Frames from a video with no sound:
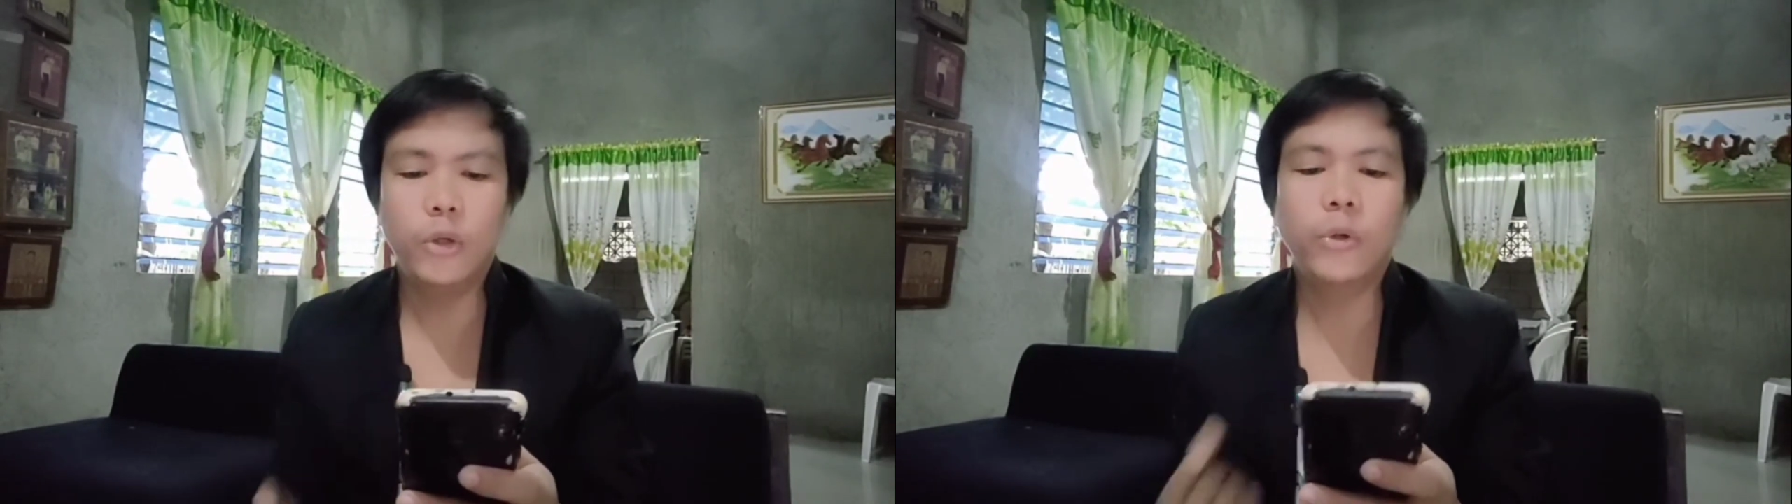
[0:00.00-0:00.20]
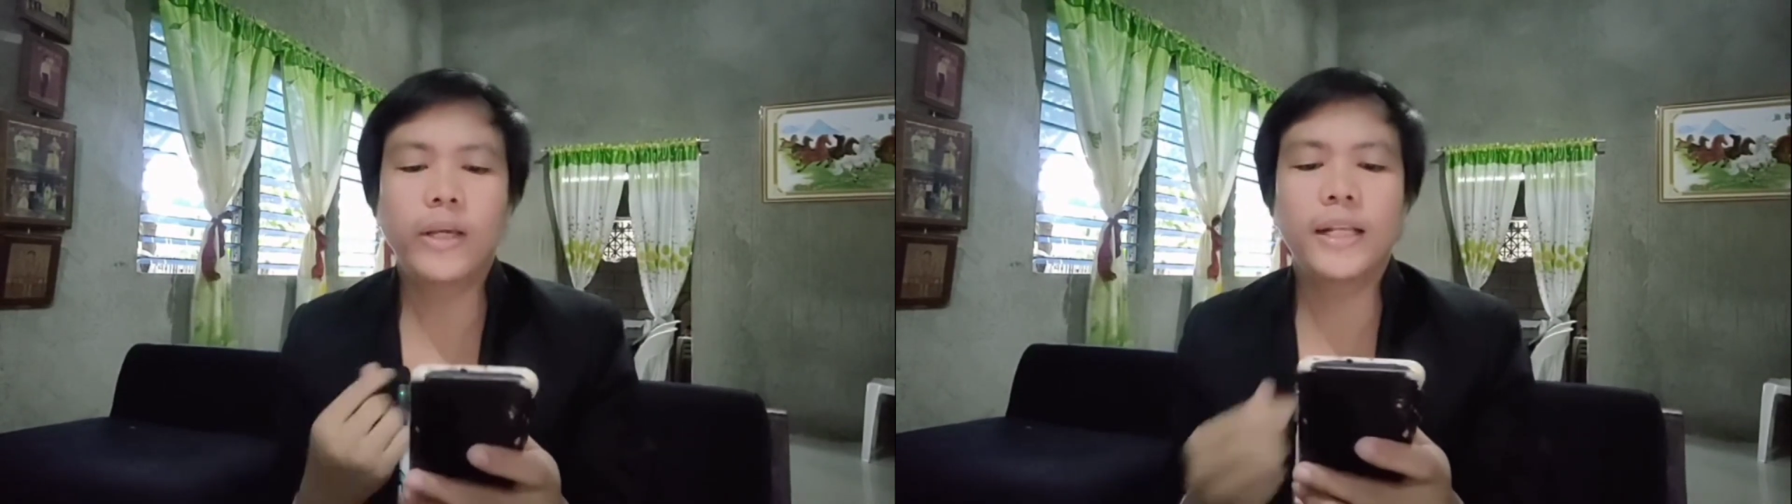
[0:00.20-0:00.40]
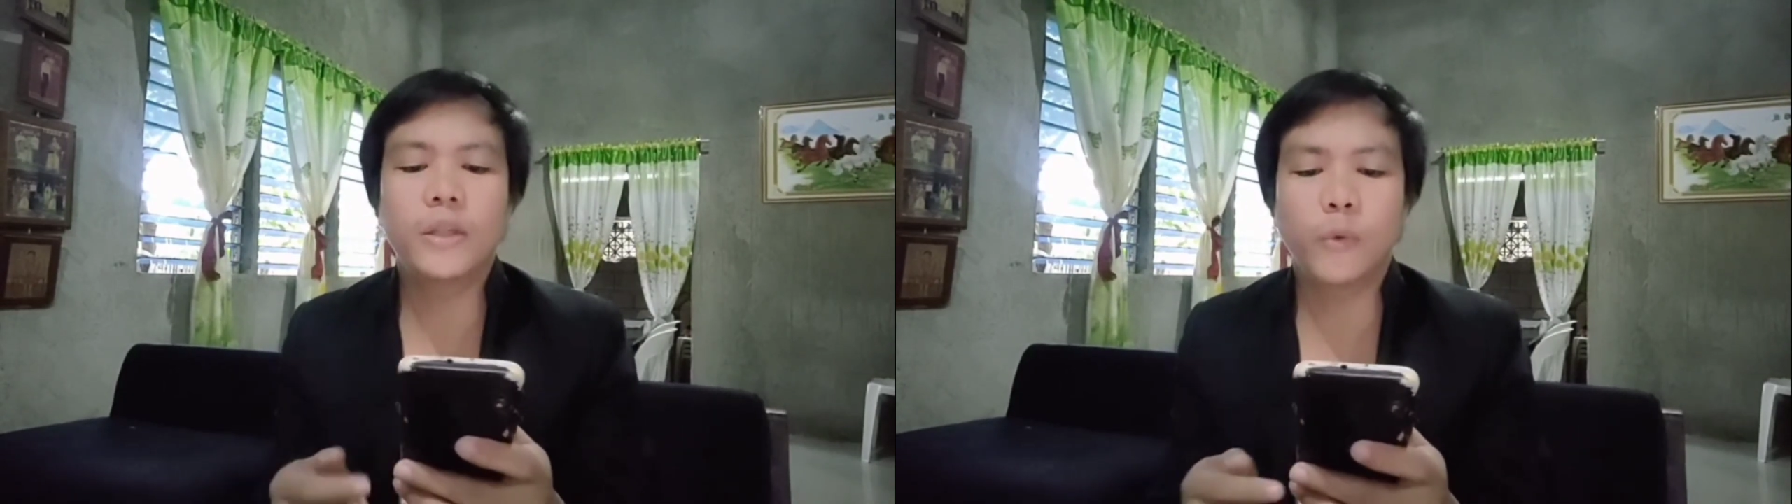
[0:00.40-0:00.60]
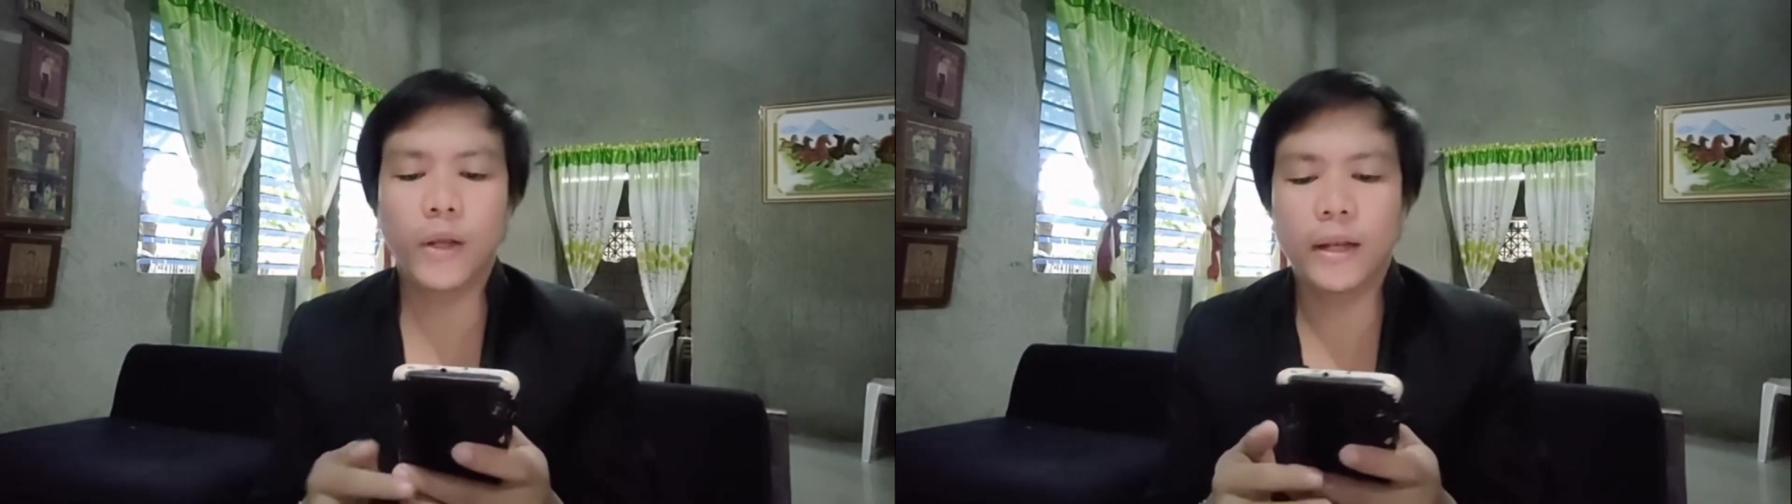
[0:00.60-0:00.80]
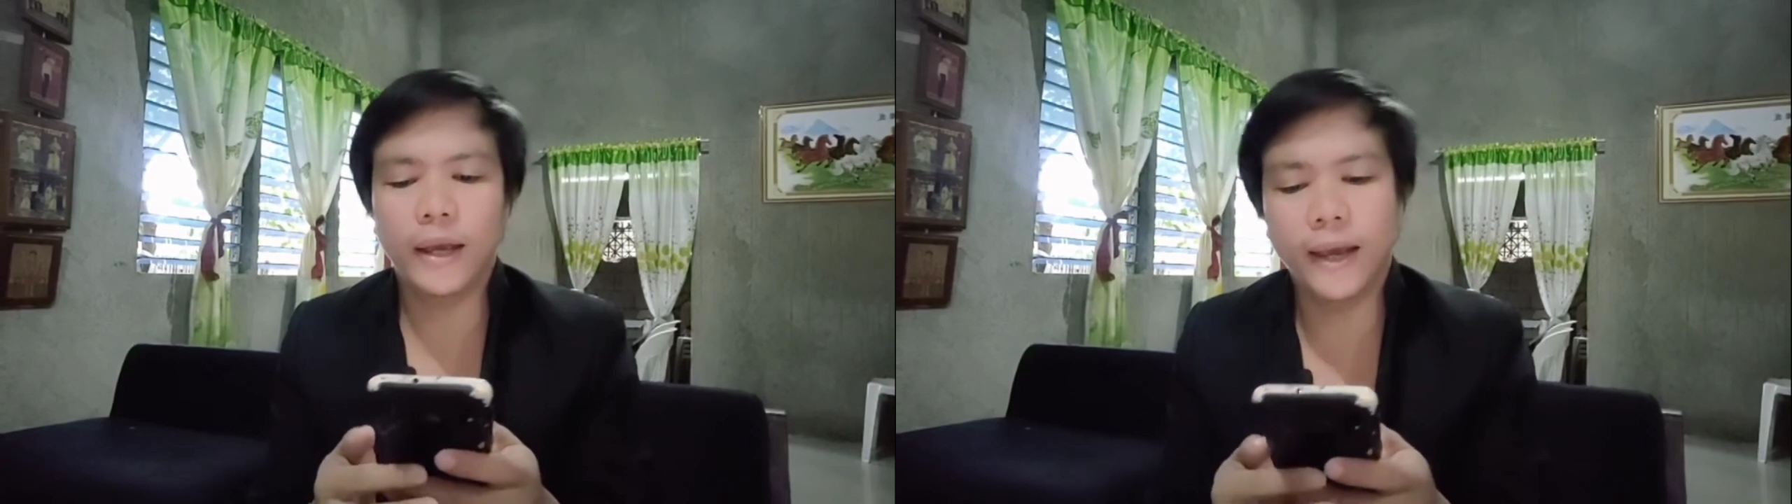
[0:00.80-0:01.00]
your kids
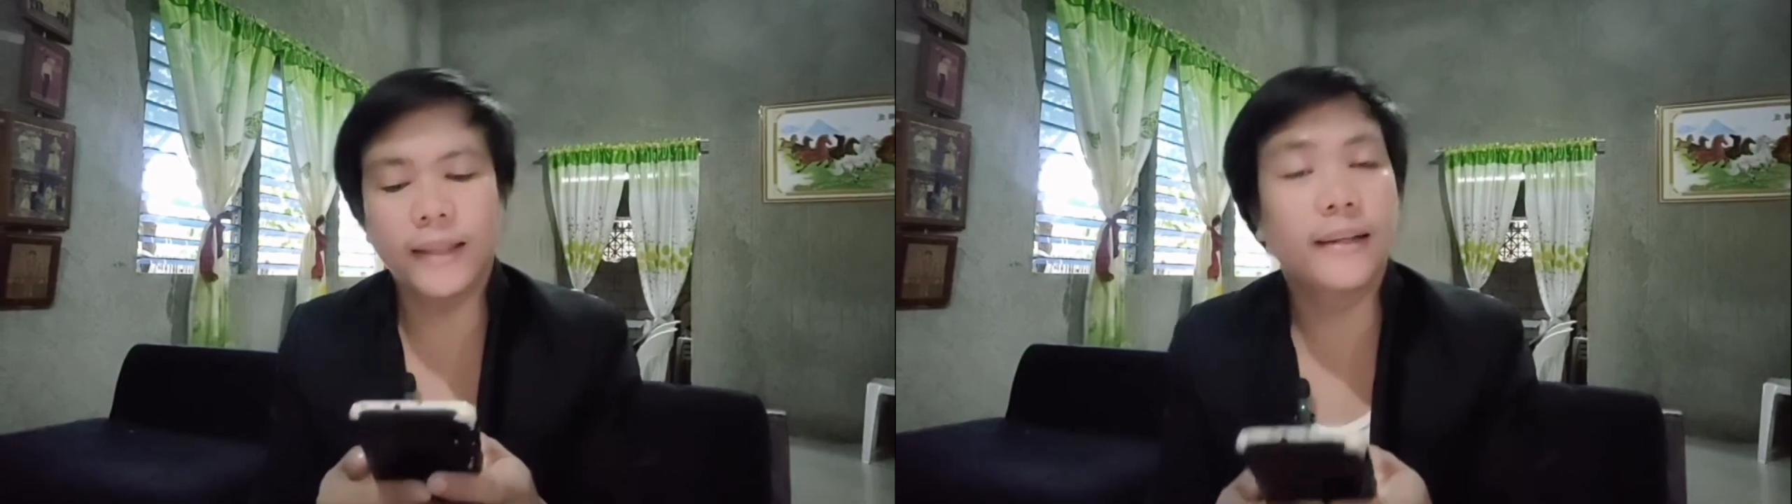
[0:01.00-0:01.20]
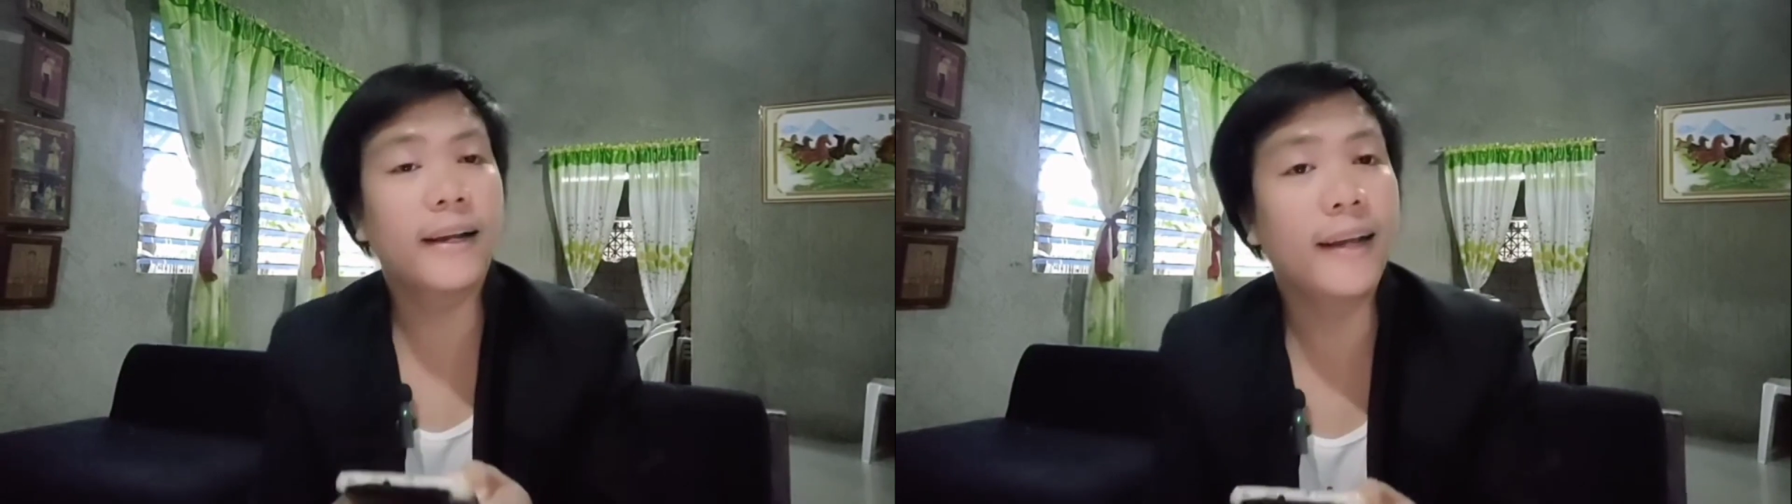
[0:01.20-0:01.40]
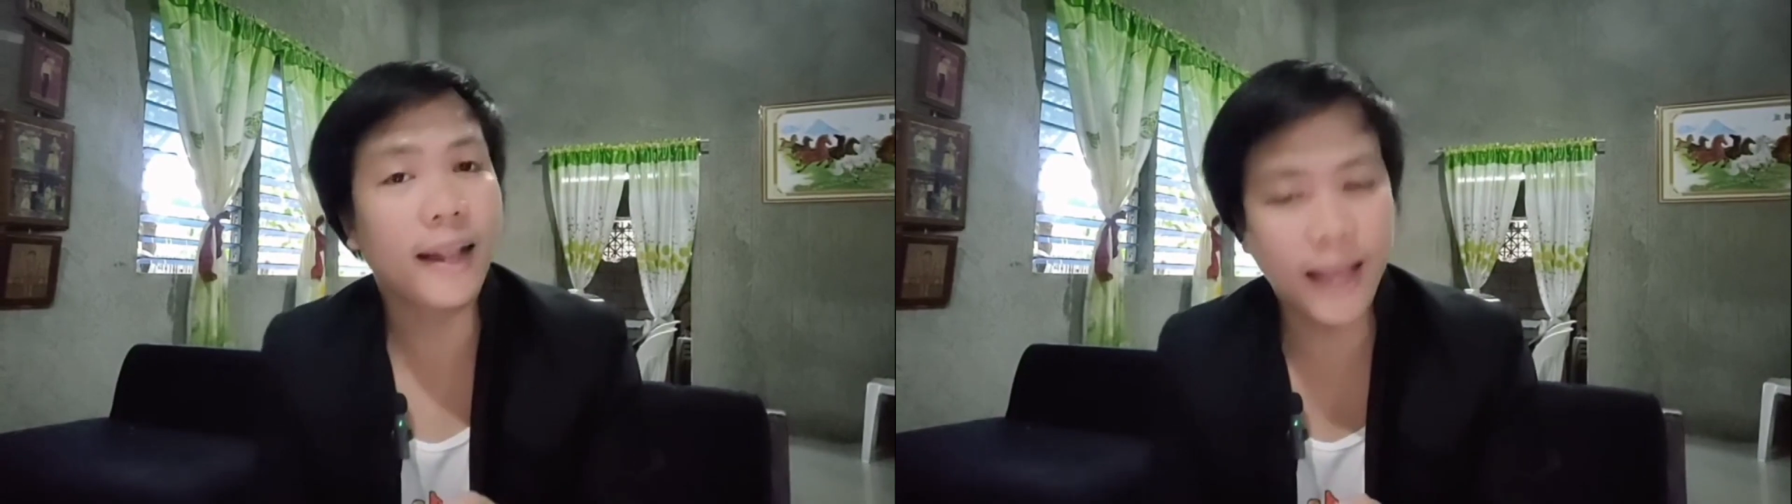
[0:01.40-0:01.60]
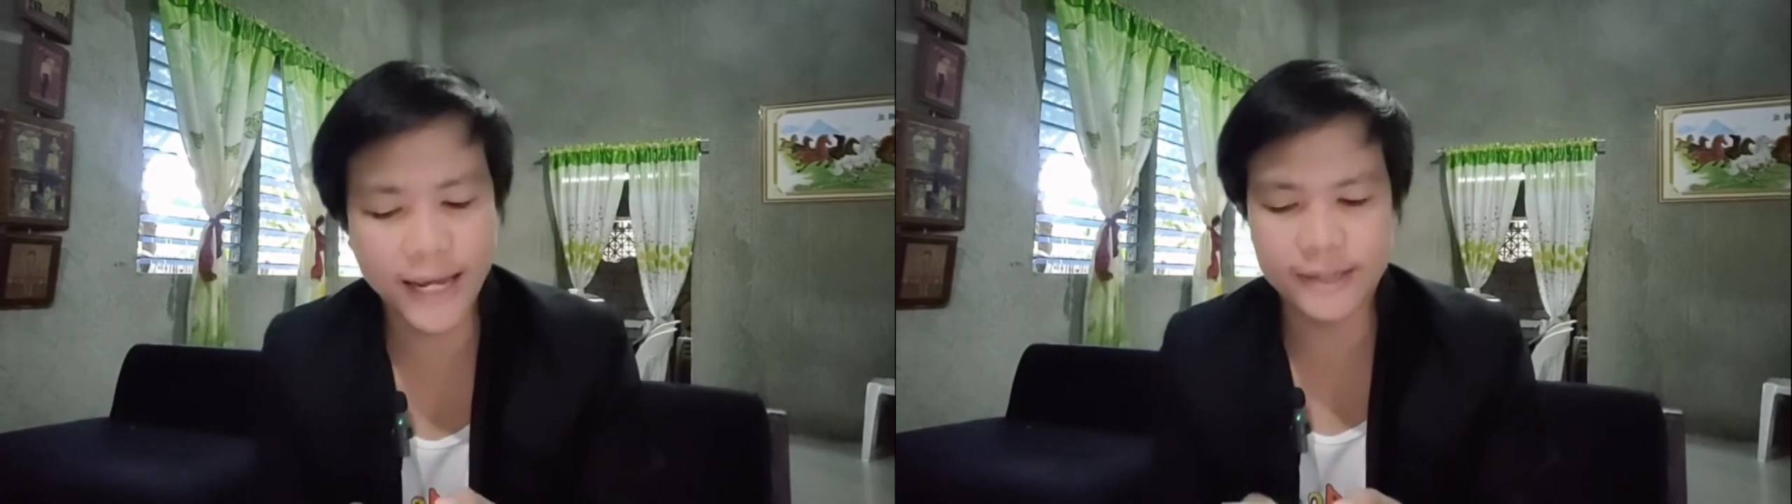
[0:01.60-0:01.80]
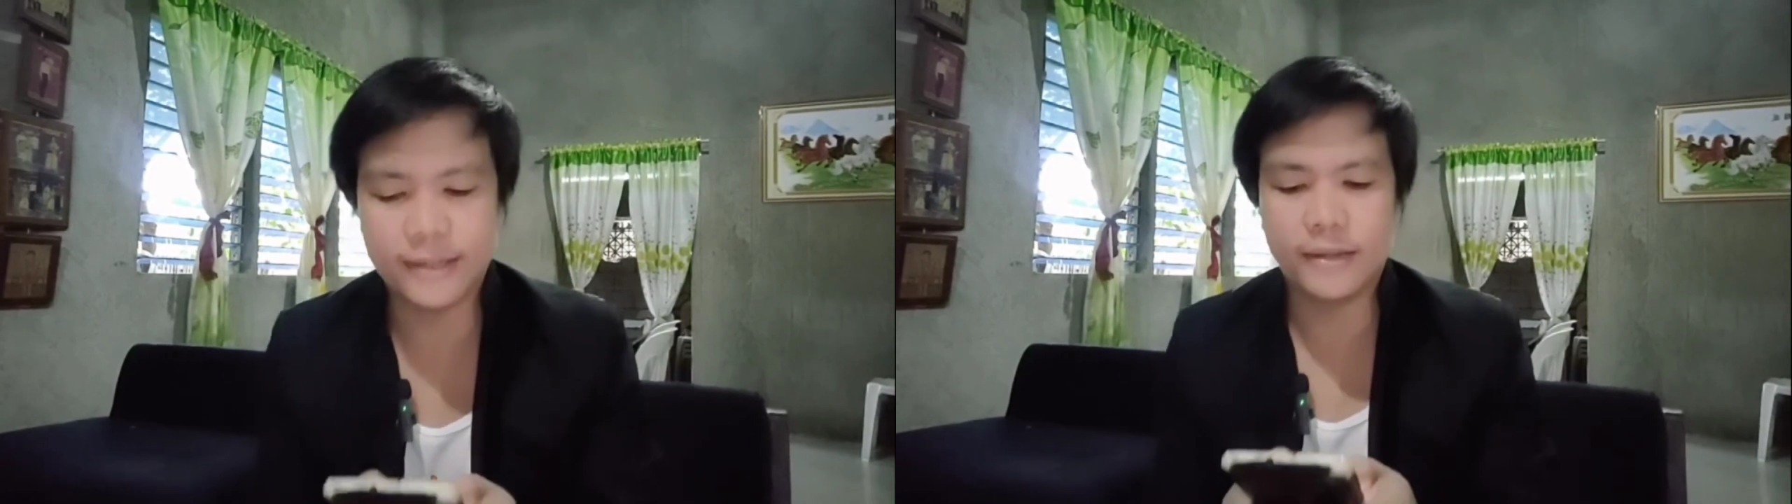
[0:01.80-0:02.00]
will
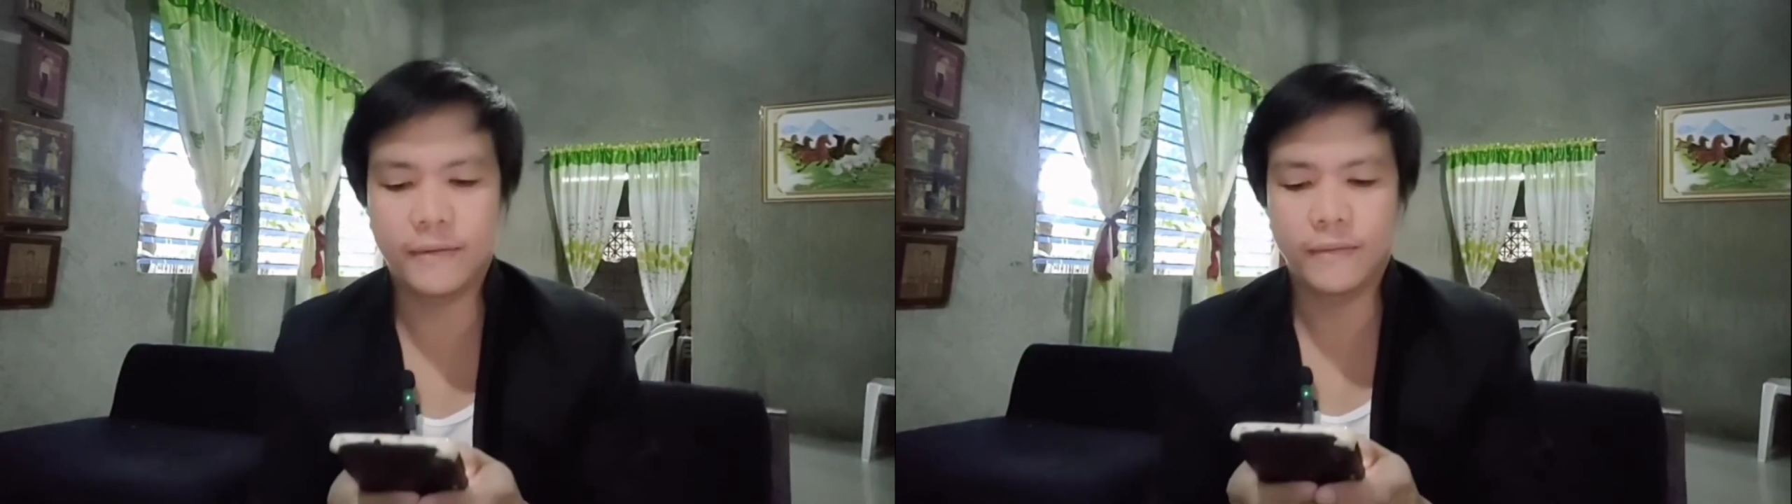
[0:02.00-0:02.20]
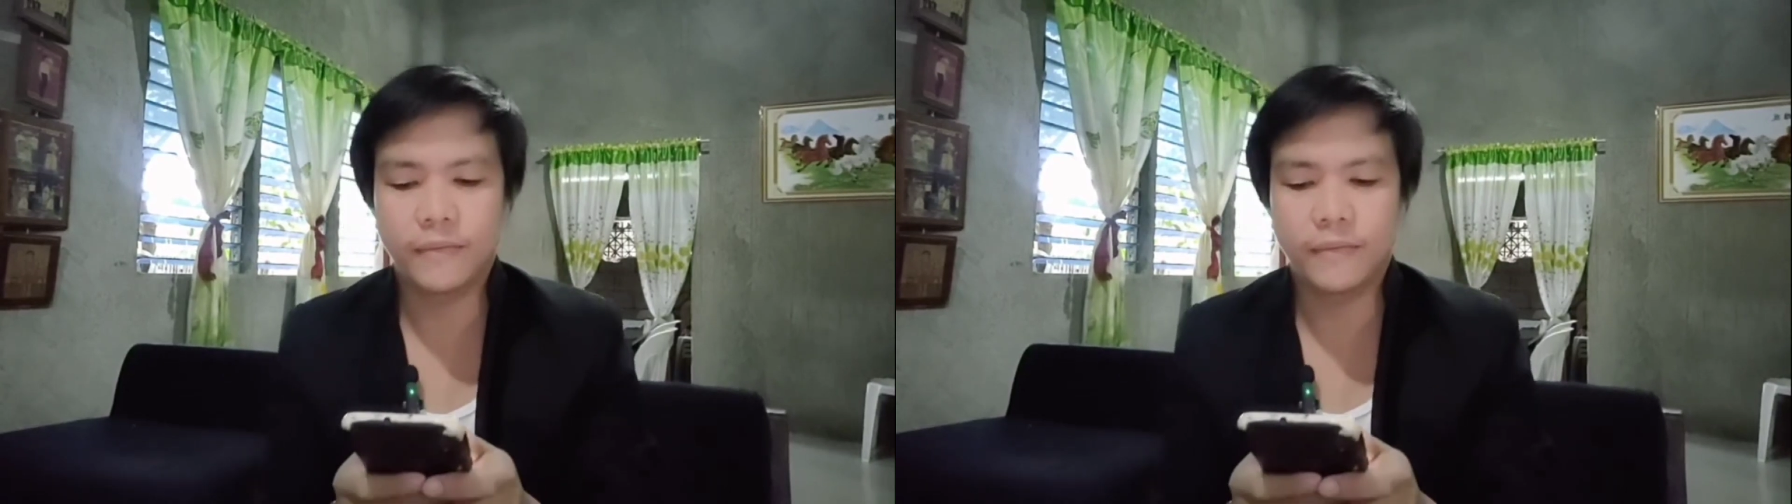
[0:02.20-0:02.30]
internalize